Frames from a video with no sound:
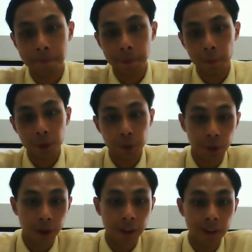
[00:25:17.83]
we do
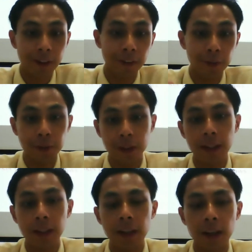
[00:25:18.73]
not use
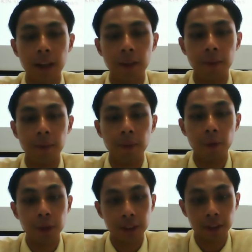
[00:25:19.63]
any
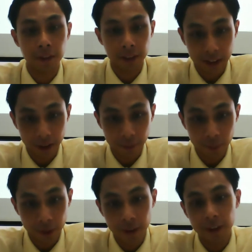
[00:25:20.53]
lotion on the scalp,
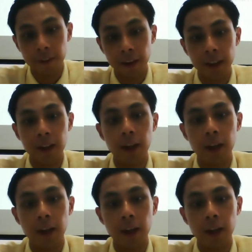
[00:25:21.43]
right?